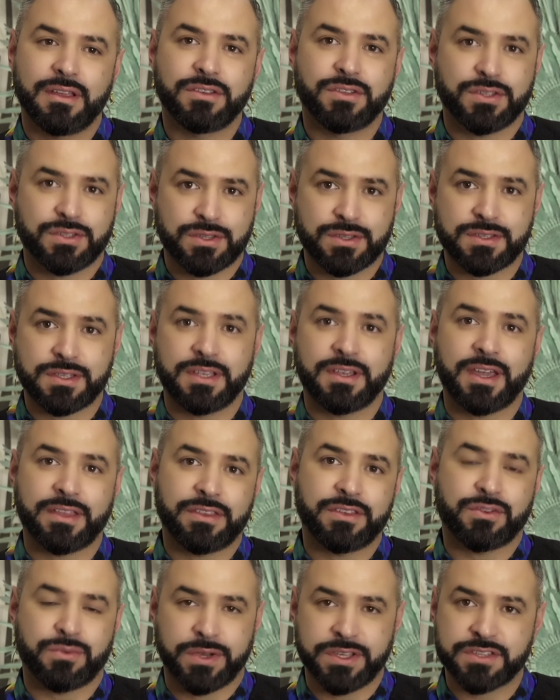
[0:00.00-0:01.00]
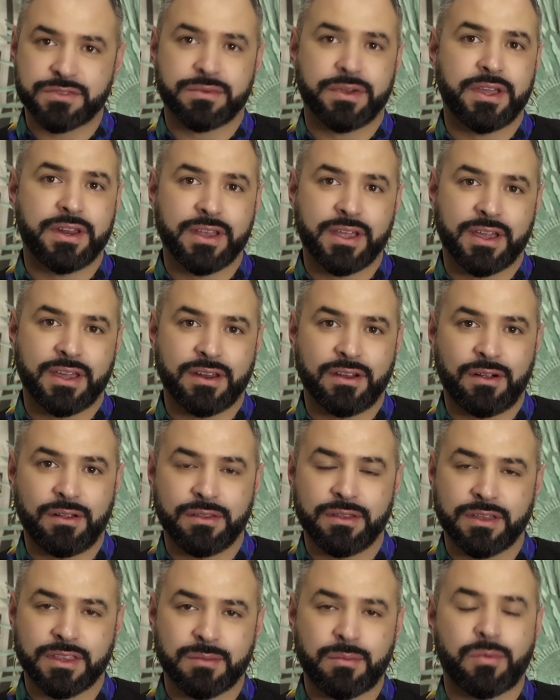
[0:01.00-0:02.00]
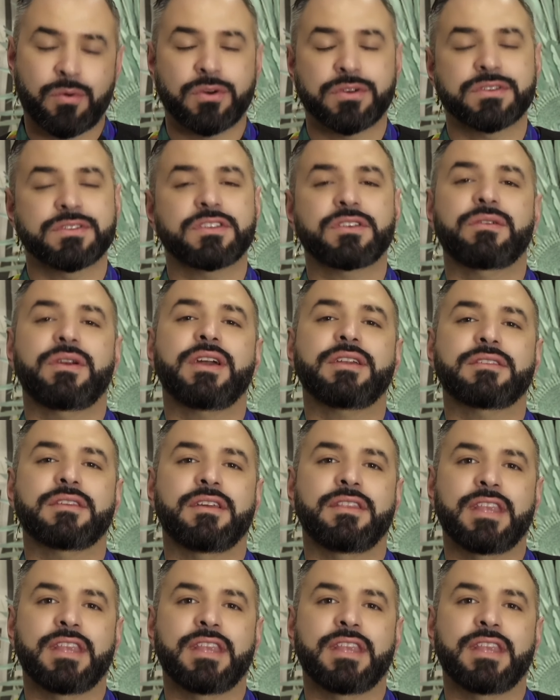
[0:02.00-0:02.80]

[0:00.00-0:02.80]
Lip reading: just to get the joints right and get all like the proportions correct.